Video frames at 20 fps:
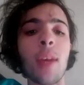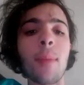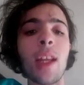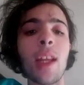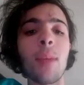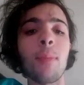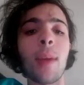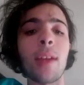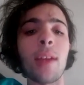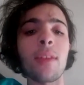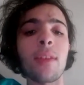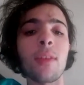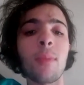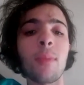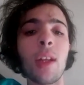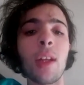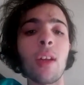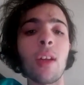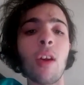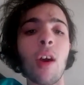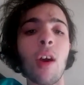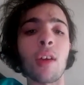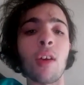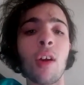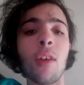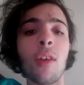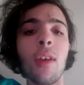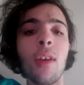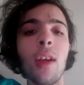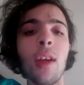Eddie Betts has been an
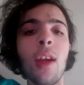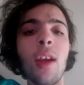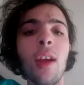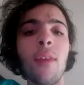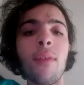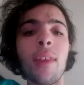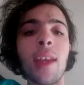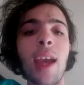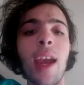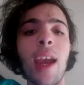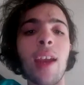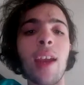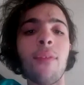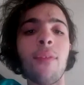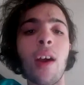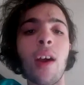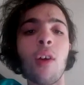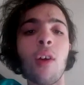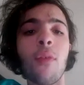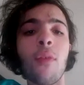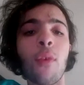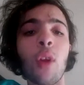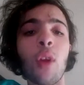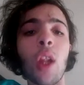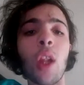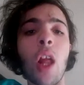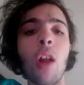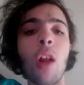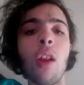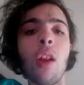icon for the AFL for a
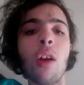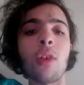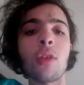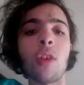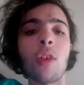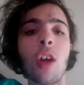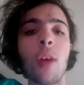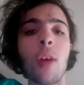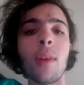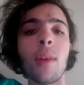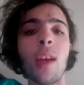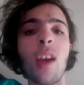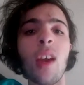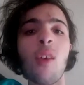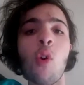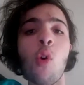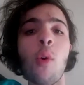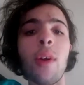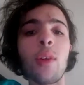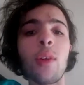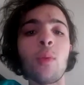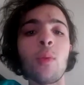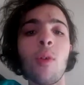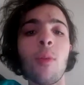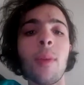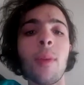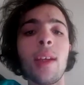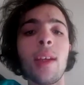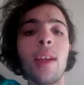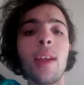long, long time, and he always will
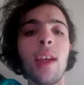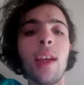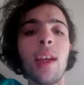be.